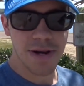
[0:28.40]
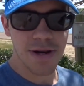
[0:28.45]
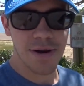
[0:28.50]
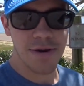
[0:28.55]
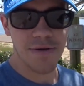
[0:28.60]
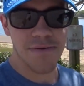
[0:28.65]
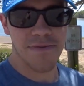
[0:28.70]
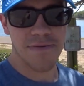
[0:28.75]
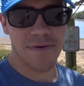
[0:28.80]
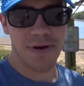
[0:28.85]
to
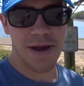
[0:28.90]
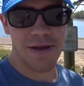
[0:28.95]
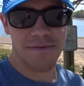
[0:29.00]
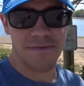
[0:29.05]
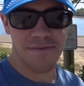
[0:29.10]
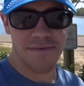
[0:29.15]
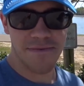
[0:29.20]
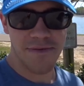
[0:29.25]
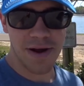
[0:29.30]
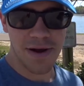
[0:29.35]
do for a
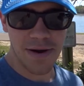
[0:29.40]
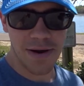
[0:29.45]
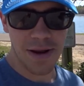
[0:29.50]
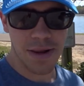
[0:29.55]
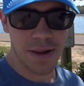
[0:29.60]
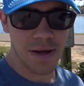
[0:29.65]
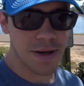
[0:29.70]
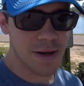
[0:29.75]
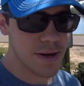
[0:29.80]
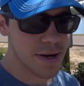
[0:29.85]
very
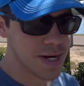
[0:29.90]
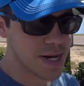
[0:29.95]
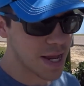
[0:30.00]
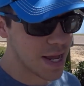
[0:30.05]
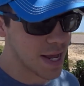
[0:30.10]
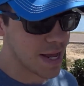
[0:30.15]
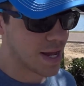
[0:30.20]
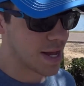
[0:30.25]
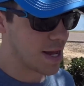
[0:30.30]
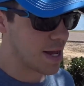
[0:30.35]
long
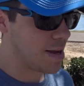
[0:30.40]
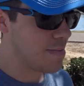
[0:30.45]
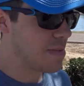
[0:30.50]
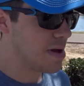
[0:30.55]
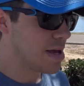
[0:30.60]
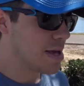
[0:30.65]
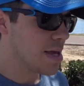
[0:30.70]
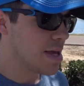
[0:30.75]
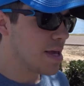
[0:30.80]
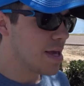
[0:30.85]

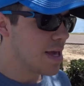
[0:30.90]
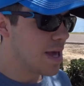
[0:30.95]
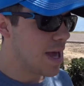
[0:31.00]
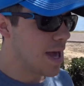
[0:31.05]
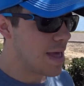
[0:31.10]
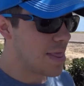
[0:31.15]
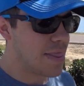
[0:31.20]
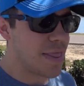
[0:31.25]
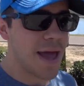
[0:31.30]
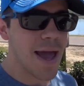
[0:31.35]
time.
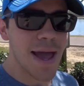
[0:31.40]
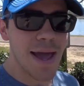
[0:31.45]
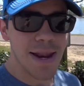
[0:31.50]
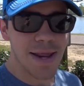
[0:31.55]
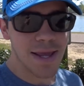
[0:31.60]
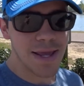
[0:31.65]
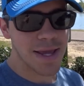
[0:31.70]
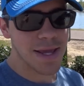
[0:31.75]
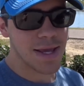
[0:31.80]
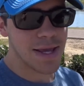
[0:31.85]
And
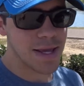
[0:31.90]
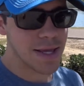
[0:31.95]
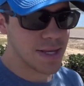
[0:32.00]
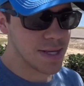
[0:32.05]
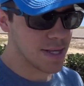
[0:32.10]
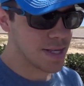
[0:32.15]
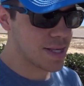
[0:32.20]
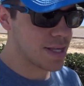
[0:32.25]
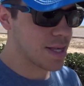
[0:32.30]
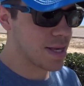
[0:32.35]
that
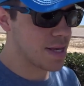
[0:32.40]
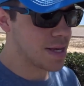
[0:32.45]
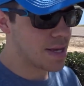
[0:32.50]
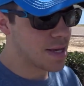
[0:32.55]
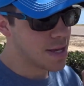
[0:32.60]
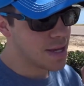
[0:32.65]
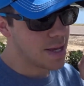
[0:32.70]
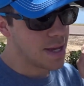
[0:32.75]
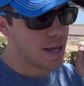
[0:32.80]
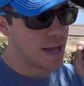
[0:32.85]
is
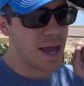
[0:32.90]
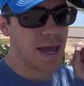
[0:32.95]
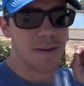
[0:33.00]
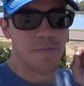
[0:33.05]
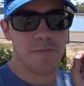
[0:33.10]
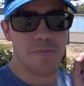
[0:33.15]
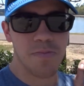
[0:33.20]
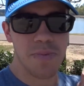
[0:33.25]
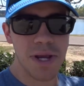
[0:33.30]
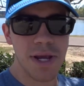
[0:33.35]
a
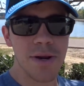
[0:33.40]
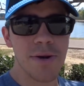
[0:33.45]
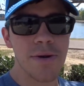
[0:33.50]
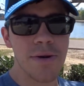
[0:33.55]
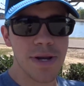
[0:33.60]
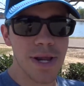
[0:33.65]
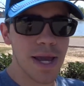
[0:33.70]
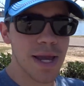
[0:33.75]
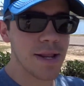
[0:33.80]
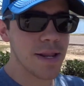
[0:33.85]

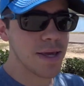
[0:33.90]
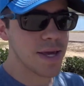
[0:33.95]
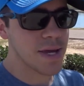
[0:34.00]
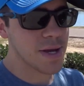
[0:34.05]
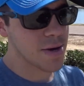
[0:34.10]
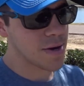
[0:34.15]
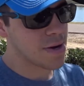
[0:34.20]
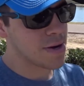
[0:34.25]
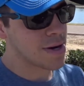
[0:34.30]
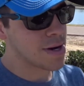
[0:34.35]
beater daily
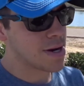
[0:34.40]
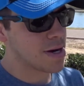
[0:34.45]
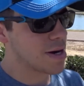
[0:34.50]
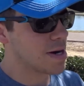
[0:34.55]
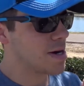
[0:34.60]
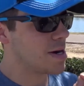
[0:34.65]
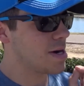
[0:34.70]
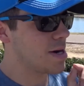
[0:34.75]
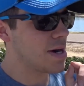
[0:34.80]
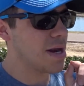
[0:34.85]

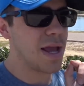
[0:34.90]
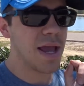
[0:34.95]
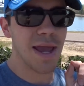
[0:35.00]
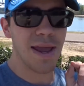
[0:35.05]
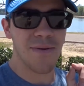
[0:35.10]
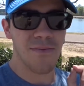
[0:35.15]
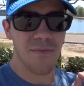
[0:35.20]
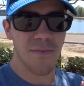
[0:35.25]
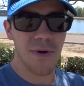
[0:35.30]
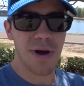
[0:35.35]
car
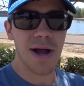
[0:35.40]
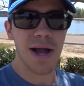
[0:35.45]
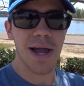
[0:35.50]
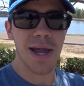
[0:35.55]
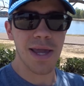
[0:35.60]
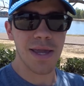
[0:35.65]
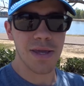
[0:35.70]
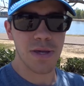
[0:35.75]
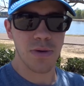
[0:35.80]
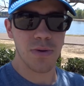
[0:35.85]
and
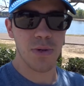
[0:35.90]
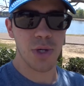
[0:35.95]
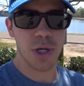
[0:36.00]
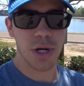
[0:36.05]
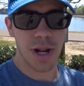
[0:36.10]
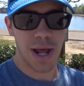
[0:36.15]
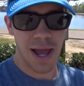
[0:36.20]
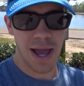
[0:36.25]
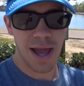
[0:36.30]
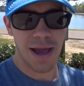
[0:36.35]
why you
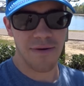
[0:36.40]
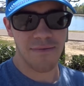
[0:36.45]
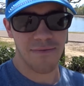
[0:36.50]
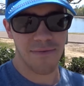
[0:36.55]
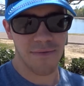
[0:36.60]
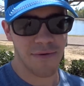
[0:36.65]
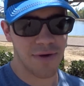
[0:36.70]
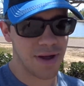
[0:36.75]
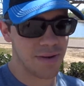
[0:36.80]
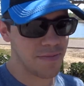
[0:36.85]
should have
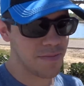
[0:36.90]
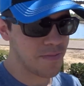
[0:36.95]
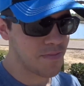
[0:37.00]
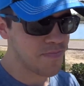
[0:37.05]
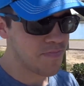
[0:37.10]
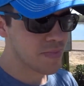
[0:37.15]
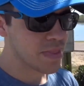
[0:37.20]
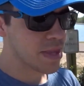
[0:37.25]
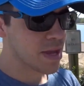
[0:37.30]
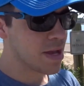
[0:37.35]
one.
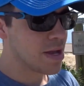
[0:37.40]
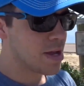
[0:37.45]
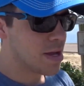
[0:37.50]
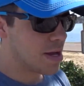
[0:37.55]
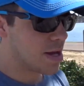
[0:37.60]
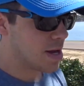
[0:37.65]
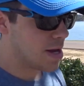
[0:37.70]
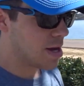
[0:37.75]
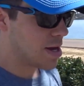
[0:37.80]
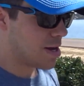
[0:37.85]

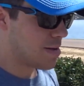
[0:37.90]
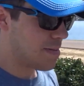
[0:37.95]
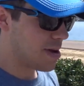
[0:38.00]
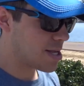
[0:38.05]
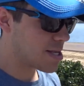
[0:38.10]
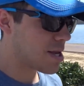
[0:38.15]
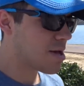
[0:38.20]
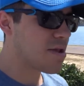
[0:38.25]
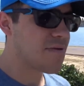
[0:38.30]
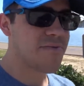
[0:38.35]

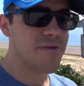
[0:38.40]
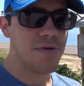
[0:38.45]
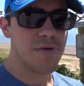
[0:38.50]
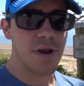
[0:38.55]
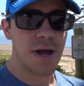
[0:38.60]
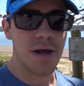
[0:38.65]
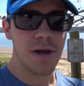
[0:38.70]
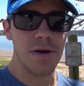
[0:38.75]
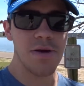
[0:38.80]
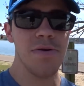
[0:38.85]
As all of you
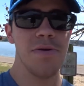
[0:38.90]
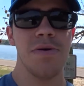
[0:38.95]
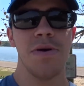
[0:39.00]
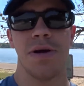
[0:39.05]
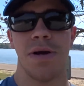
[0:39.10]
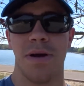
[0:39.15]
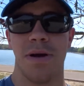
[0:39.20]
know,